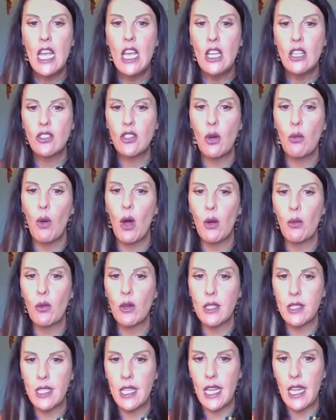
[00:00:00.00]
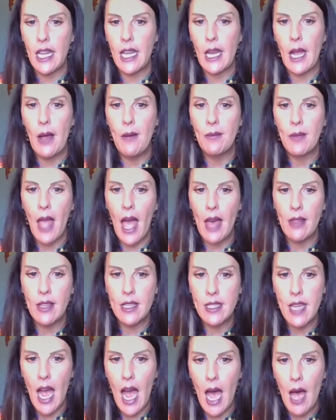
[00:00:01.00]
So what we're seeing on the
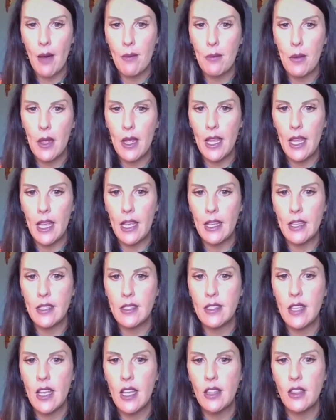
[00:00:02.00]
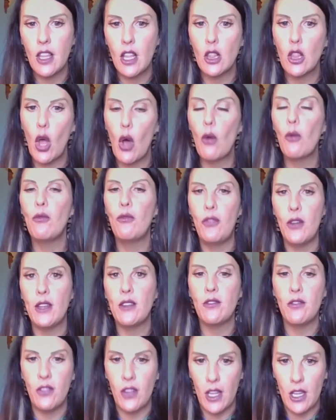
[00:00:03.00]
top is the
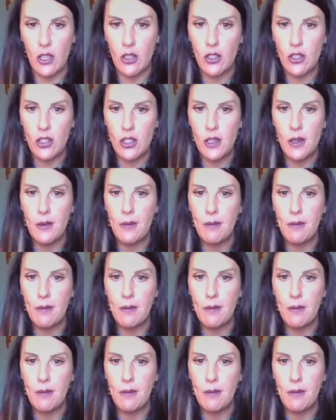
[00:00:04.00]
lobe-fin fish.